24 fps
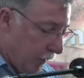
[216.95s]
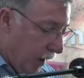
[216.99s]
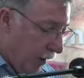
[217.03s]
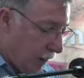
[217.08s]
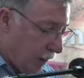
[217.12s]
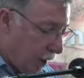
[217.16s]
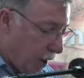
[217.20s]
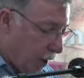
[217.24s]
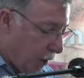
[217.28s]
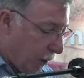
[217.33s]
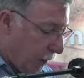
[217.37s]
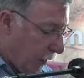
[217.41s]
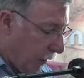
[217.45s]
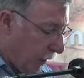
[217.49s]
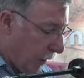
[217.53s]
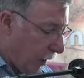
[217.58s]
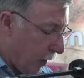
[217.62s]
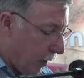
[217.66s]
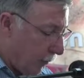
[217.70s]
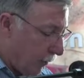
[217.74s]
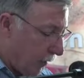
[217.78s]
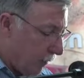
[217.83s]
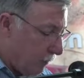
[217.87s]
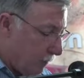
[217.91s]
a variable
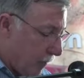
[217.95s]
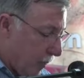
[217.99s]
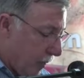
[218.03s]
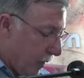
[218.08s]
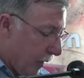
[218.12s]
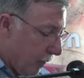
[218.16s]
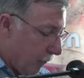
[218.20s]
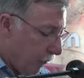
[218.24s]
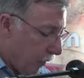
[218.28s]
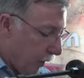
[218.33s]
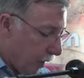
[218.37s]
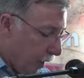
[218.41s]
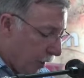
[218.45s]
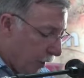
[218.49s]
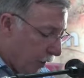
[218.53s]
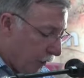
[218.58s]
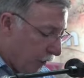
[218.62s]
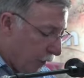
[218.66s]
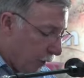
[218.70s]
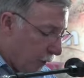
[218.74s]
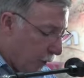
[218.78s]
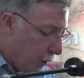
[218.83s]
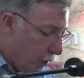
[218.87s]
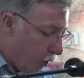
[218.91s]
climate
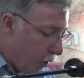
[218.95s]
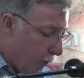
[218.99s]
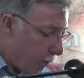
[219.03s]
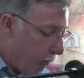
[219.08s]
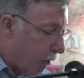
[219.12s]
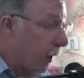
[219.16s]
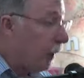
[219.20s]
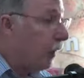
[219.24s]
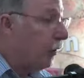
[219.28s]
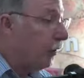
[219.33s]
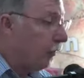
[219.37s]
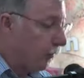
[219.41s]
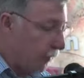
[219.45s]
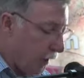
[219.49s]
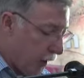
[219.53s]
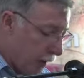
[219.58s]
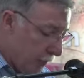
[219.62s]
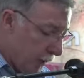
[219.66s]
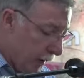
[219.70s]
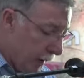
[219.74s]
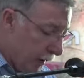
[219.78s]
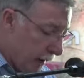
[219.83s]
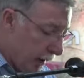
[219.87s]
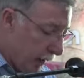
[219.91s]
relies on more perennials in
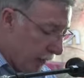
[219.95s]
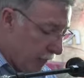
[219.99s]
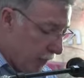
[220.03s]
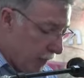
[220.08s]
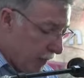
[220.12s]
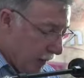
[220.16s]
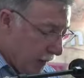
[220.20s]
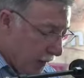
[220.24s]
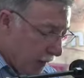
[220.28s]
the paddock.